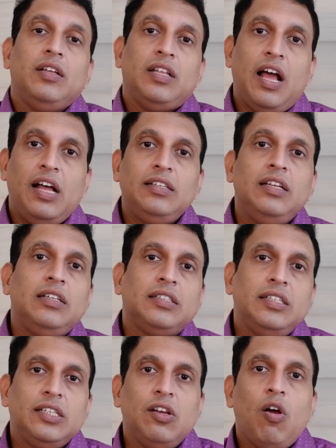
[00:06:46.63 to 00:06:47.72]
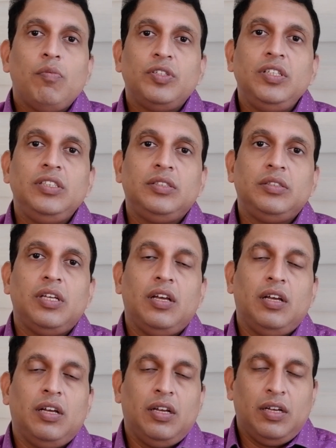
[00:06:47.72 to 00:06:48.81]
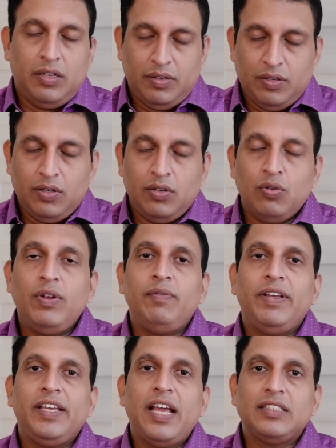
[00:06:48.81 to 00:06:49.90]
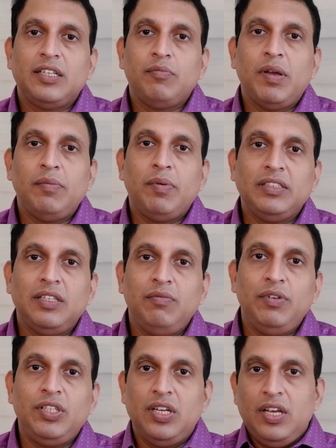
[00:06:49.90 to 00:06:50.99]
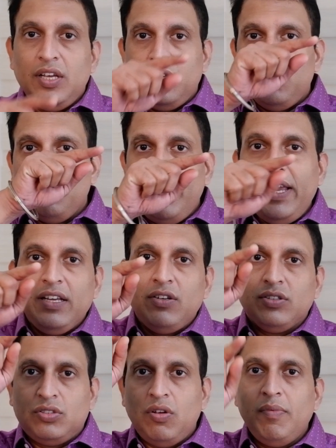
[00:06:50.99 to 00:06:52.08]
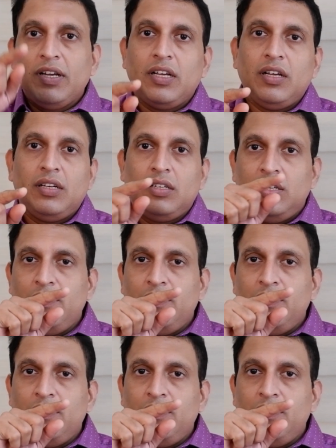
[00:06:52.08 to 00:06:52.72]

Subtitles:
The other surgical option is Roux-en-Y gastric bypass, in which you make a stomach,